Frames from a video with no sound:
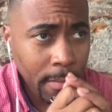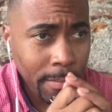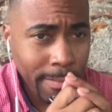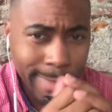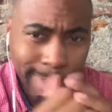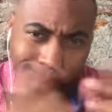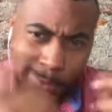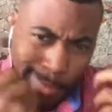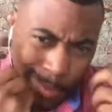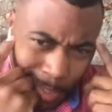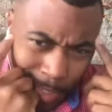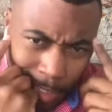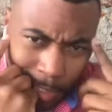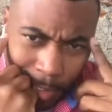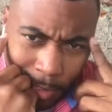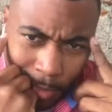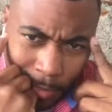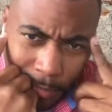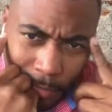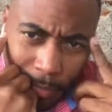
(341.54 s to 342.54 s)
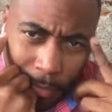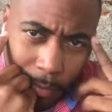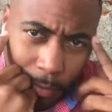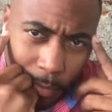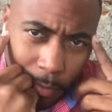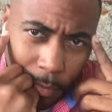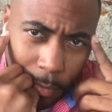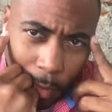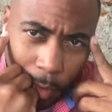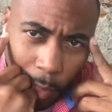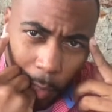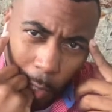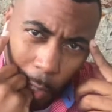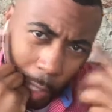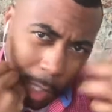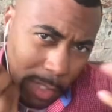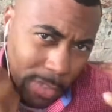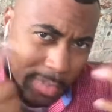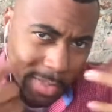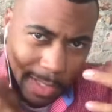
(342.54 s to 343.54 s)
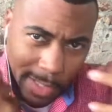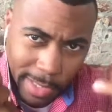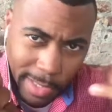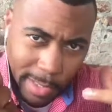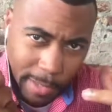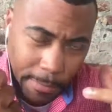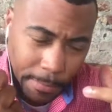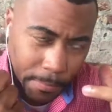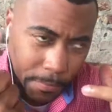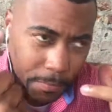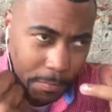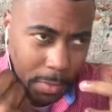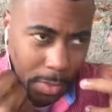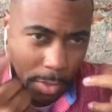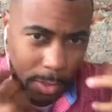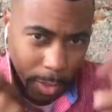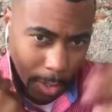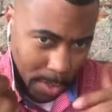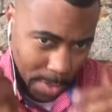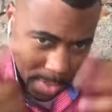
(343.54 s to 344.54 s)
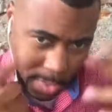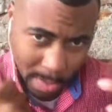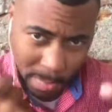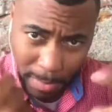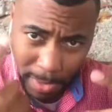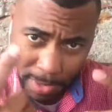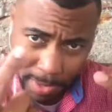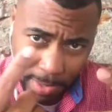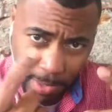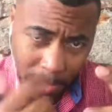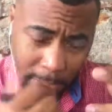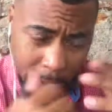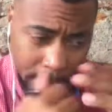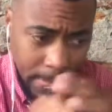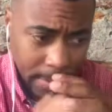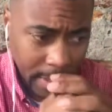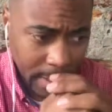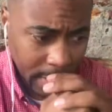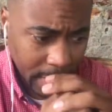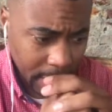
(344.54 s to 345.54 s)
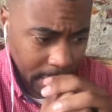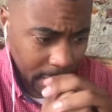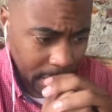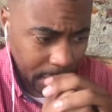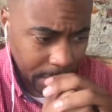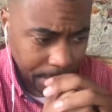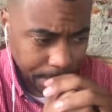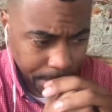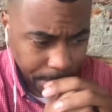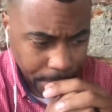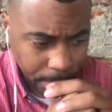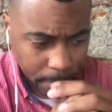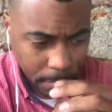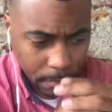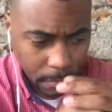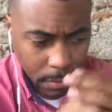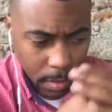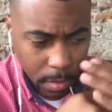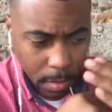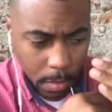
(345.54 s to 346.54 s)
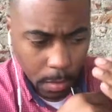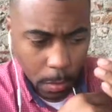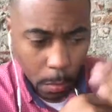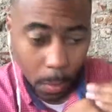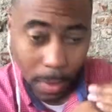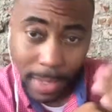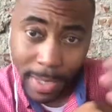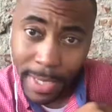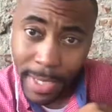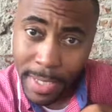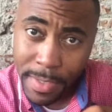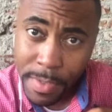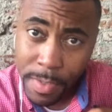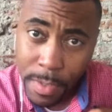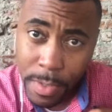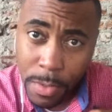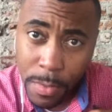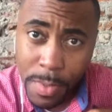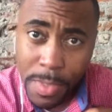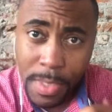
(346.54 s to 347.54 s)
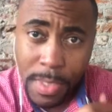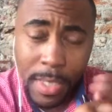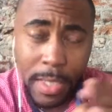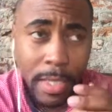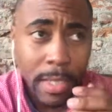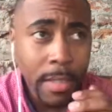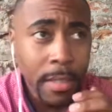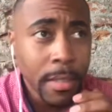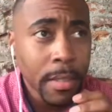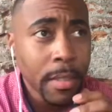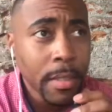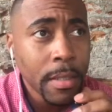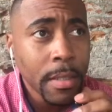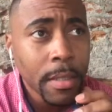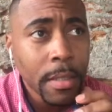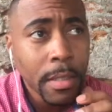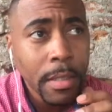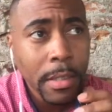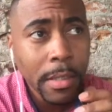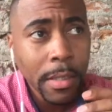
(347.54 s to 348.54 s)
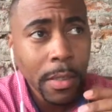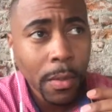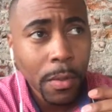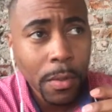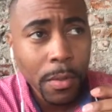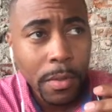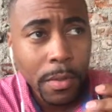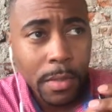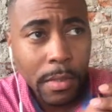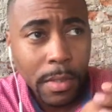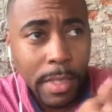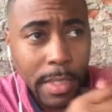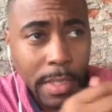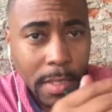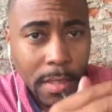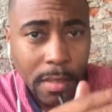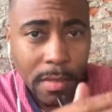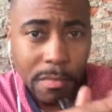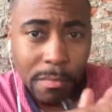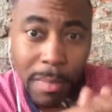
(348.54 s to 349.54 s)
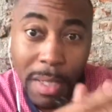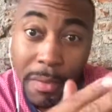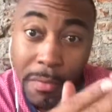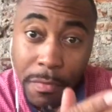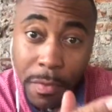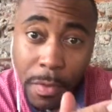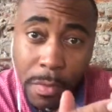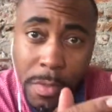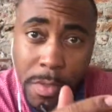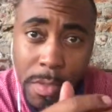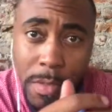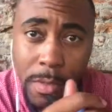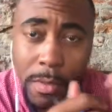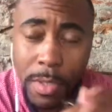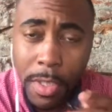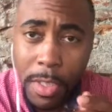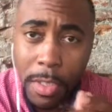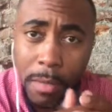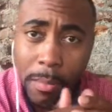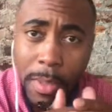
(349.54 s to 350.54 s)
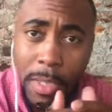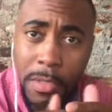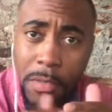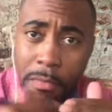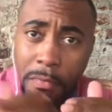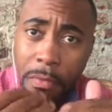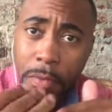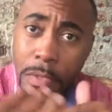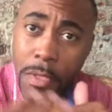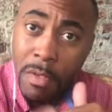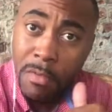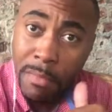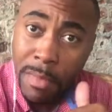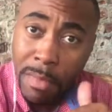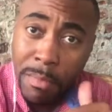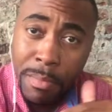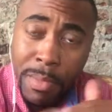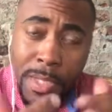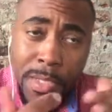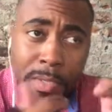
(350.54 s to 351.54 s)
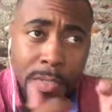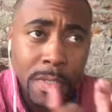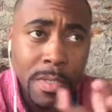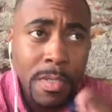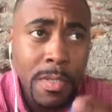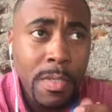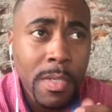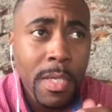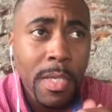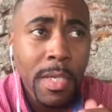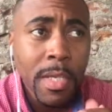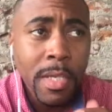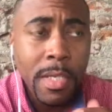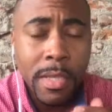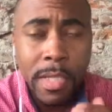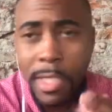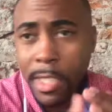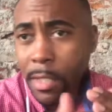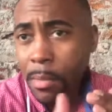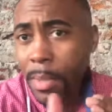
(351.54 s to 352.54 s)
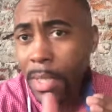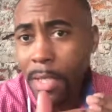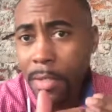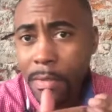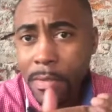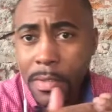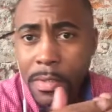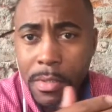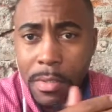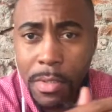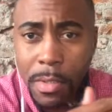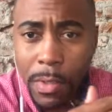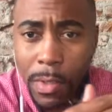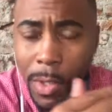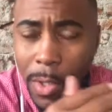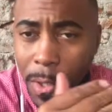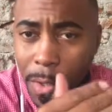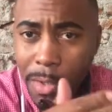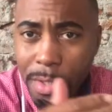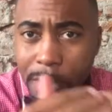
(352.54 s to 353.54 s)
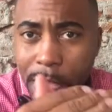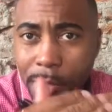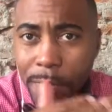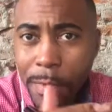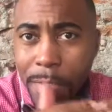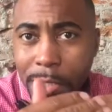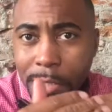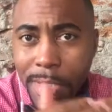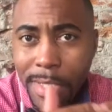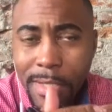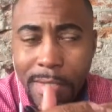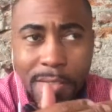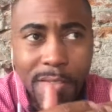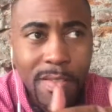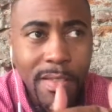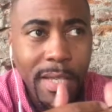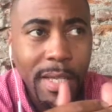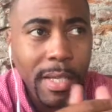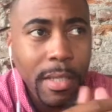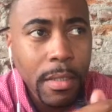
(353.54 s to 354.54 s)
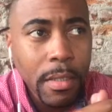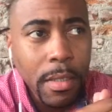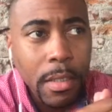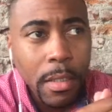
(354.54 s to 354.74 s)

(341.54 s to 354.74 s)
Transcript: just thinking, lost in the thoughts in my head of what I had to do today, thinking of my future, thinking about the future of my business, thinking about, all the different things that